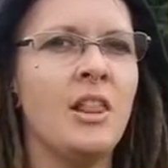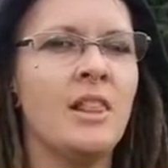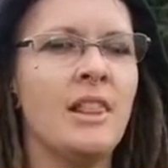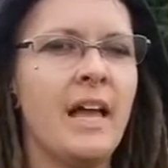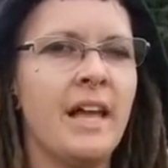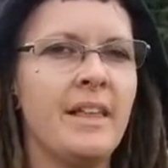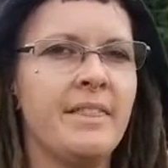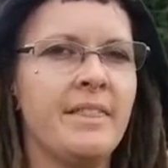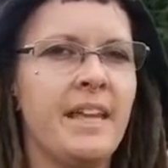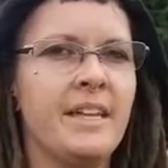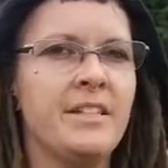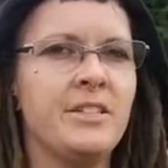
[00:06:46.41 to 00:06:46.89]

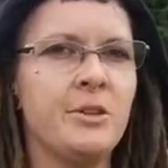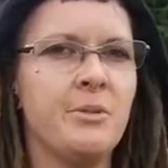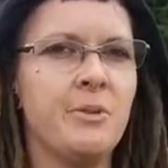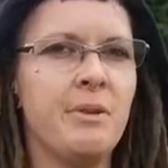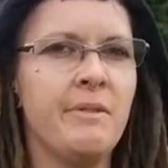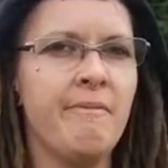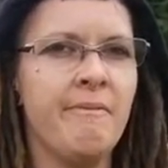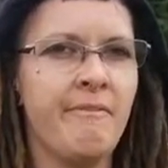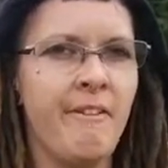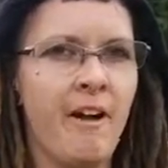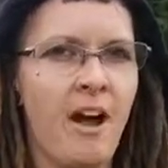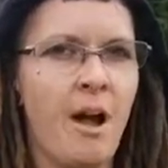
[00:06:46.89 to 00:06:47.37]
like they do
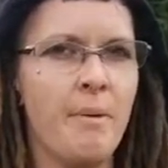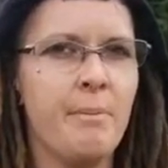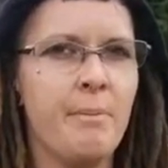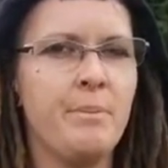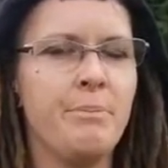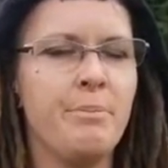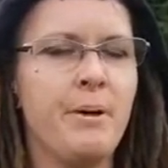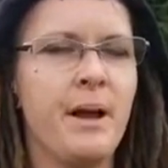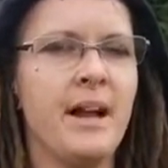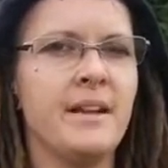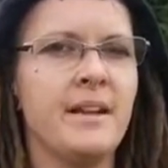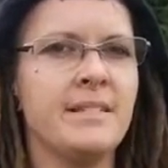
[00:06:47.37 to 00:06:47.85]
in
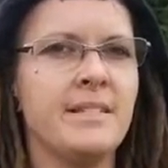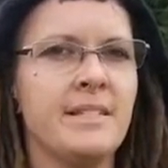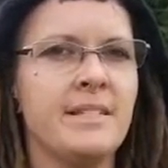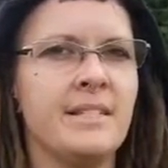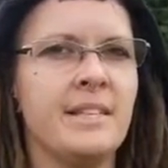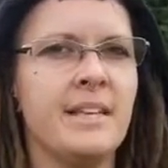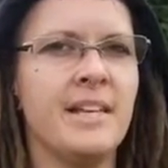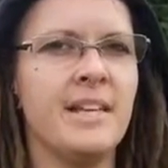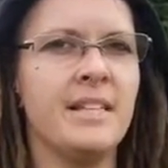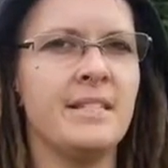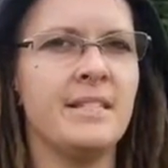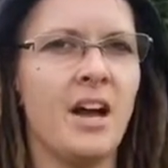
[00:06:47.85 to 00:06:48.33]
farming
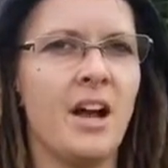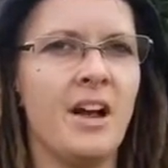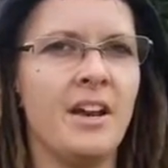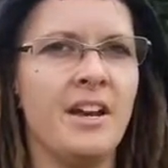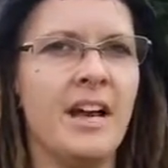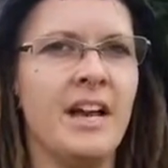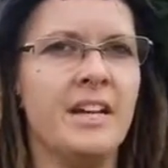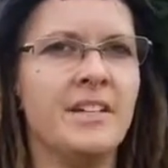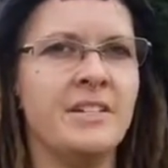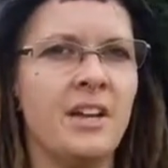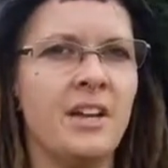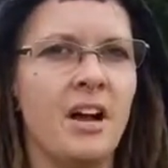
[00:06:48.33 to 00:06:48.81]
practices
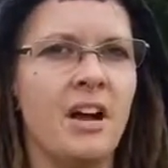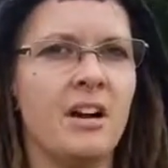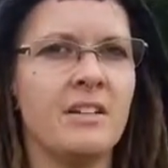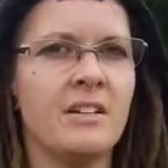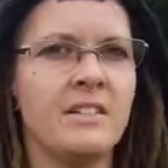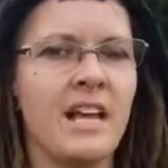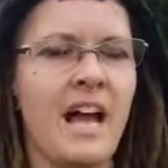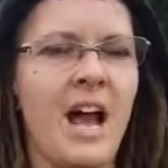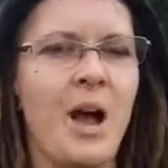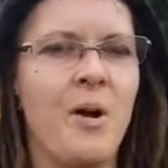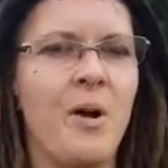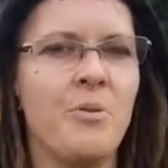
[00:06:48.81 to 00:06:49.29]
on our
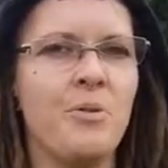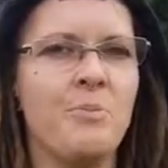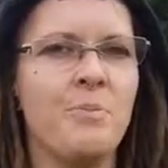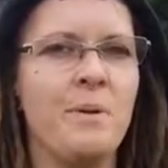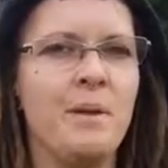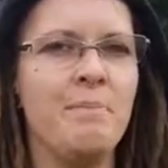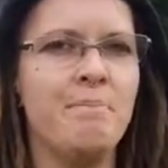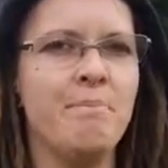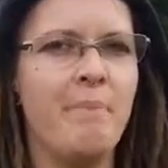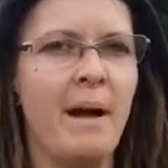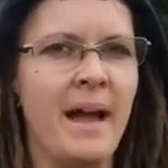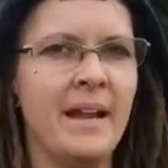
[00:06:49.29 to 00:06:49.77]
dogs, I would
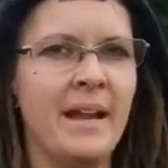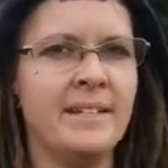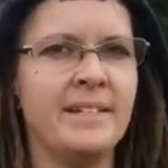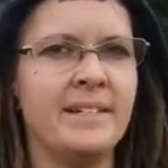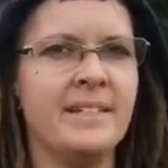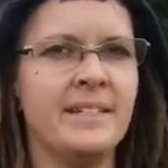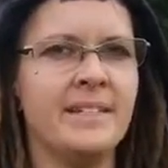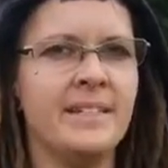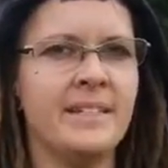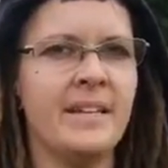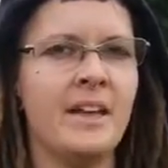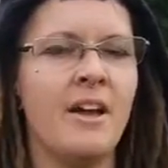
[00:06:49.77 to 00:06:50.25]
be
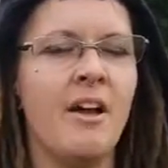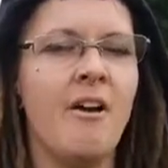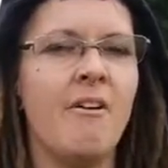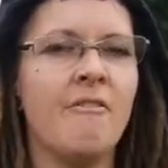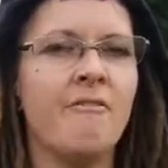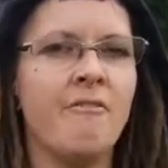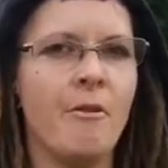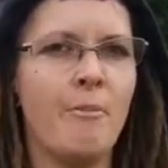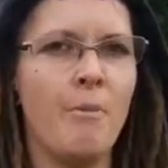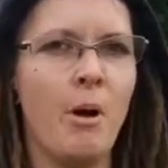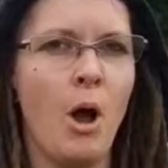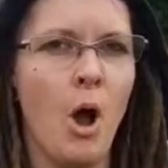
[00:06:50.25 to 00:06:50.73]
banned
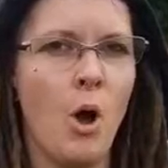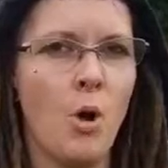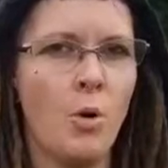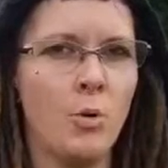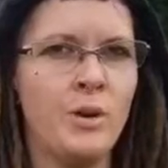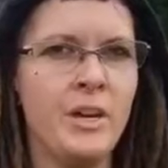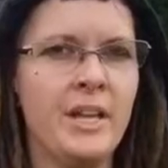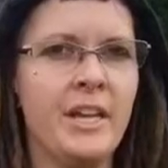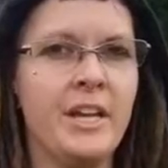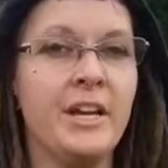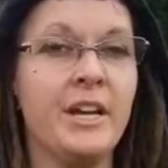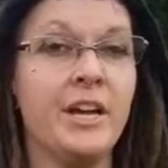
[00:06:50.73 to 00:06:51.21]
from
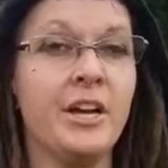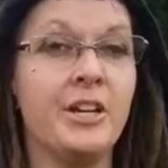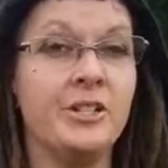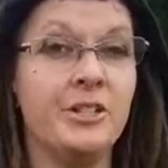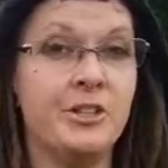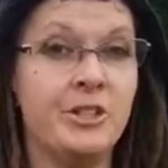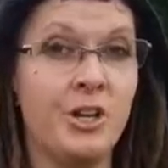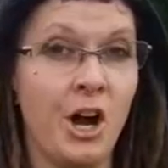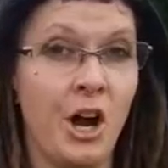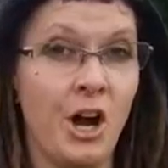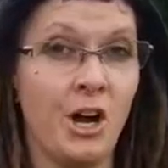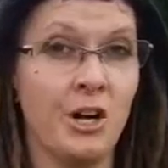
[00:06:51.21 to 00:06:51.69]
owning a
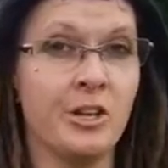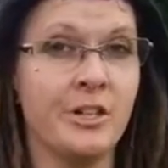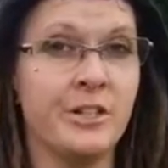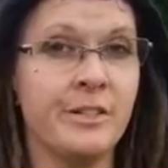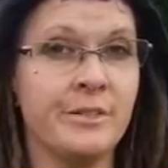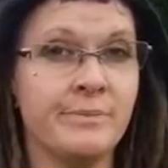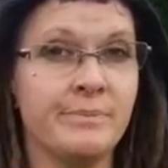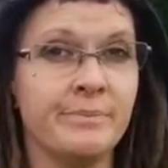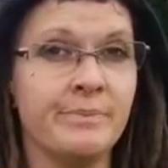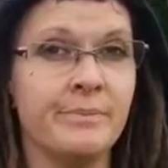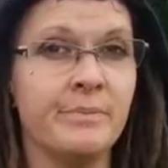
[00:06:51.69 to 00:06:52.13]
dog.